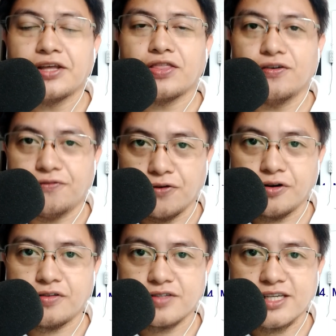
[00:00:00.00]
The
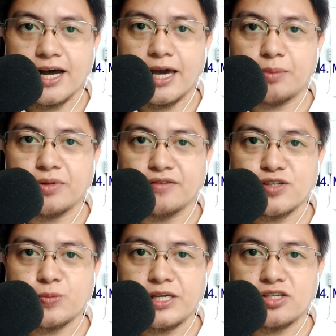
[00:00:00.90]
fourth type of
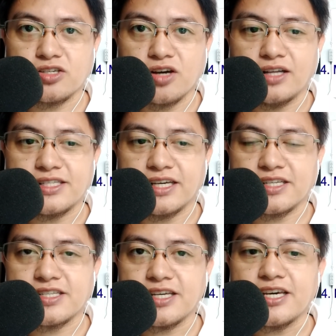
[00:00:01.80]
speech
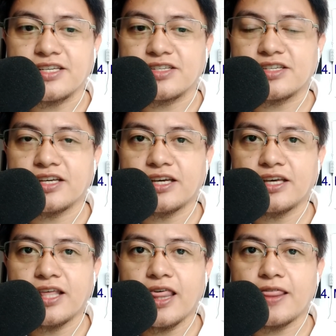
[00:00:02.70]
context is
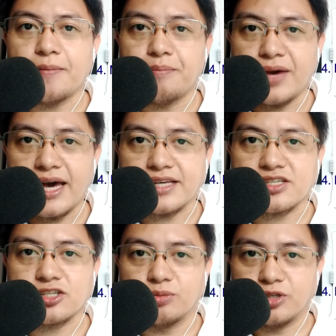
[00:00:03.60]
the
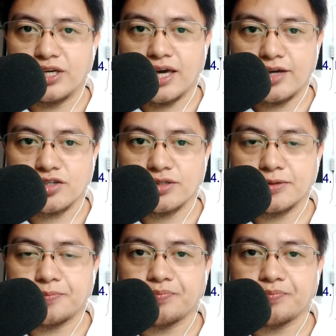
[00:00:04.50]
mass communication.